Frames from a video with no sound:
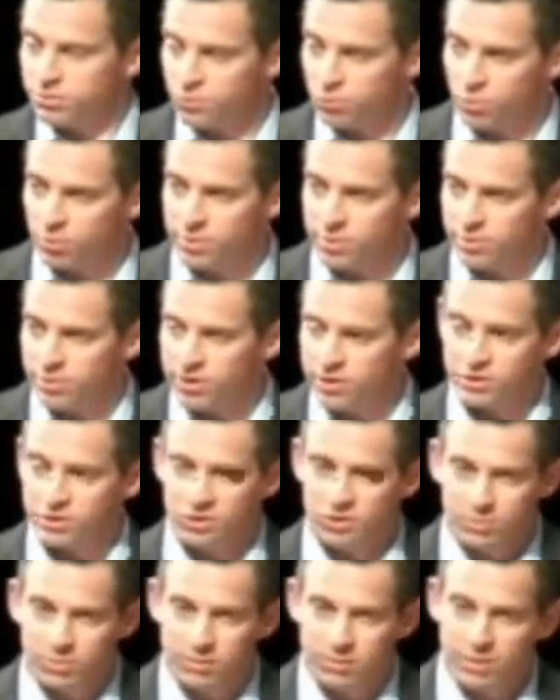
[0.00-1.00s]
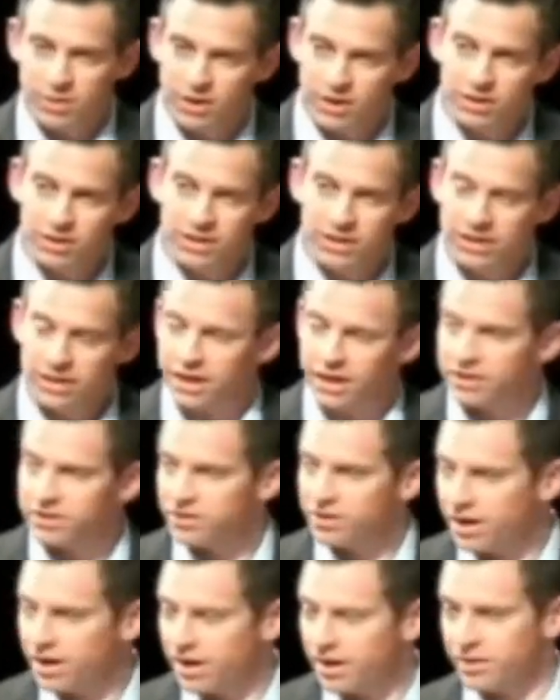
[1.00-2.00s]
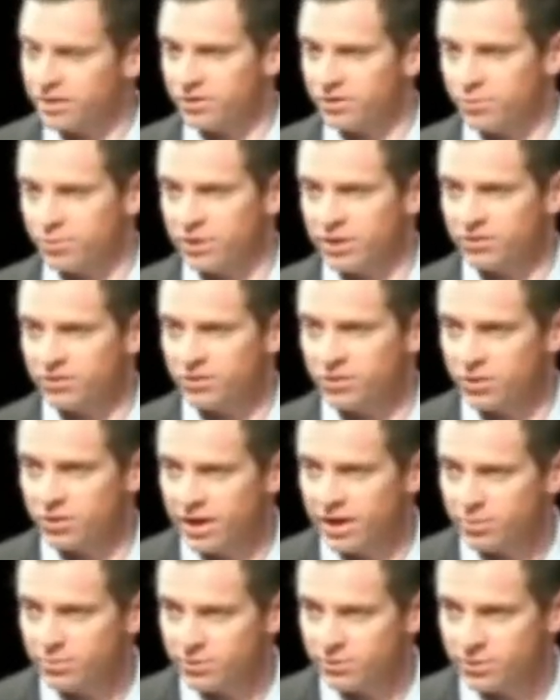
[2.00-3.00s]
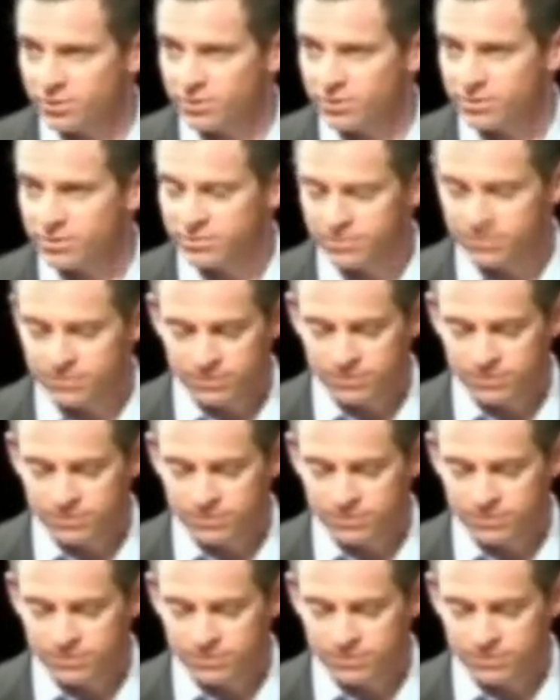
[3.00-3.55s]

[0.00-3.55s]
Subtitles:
just performing miracles, but apparently he got tired of being so helpful.